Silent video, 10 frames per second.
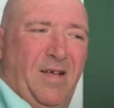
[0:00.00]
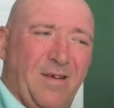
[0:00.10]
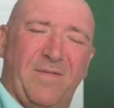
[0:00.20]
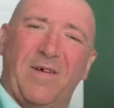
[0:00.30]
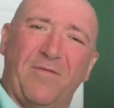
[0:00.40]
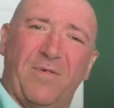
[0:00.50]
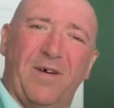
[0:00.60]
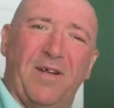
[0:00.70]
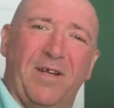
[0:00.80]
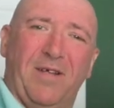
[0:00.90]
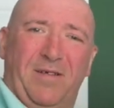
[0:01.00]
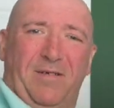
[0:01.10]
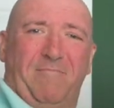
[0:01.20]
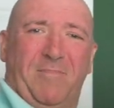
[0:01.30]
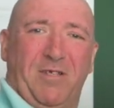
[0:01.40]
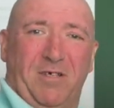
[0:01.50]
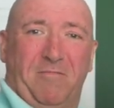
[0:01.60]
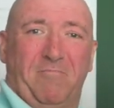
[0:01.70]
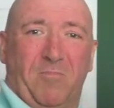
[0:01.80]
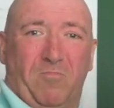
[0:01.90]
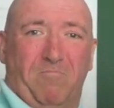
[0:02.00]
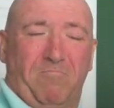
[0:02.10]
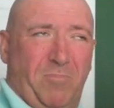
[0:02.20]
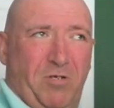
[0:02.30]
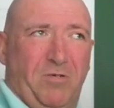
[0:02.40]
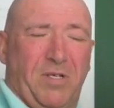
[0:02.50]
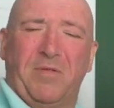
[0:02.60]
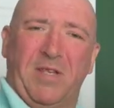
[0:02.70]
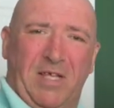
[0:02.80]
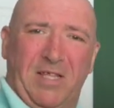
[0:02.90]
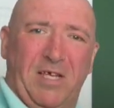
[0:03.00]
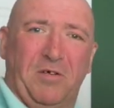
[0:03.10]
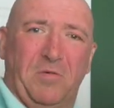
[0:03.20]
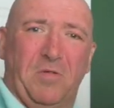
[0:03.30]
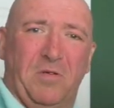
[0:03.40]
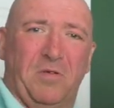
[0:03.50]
If I wanted to do something illegal,